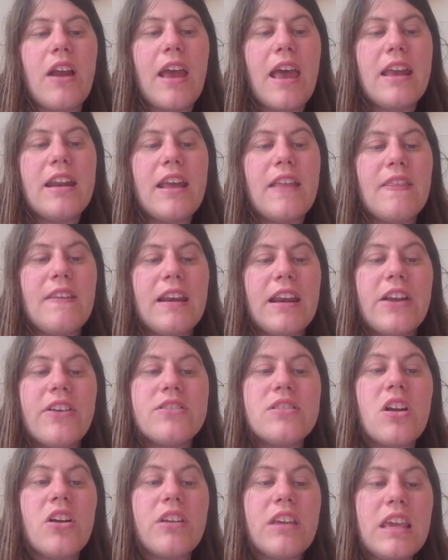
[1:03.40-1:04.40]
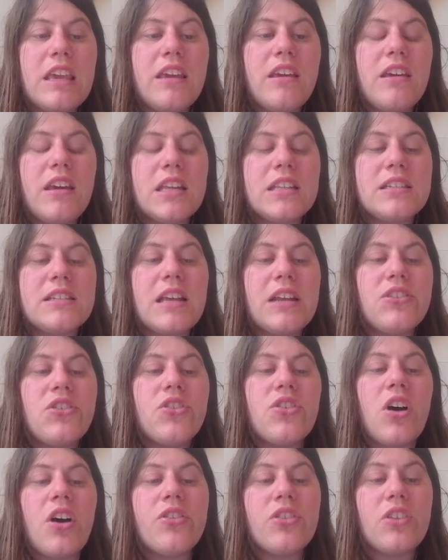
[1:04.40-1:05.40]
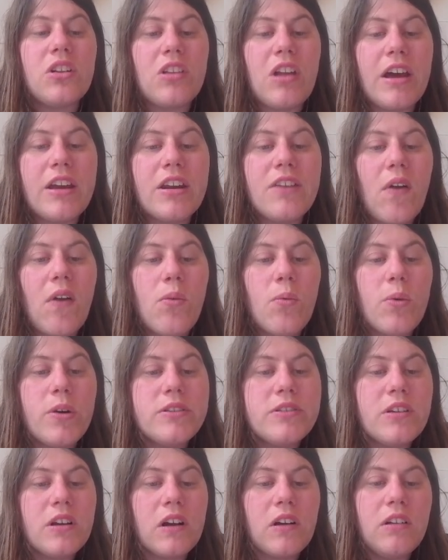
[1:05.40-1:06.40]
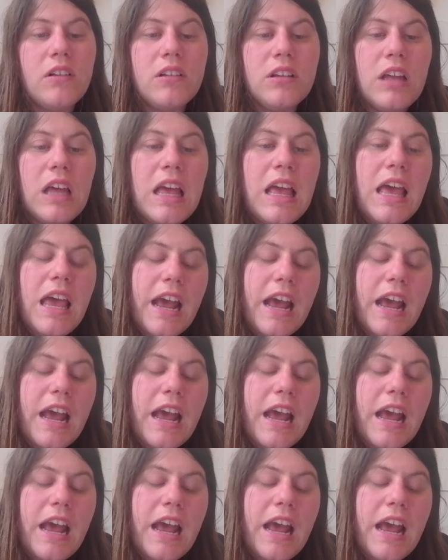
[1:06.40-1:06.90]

our N, and then here's our E. It's centered on the line of our word circle,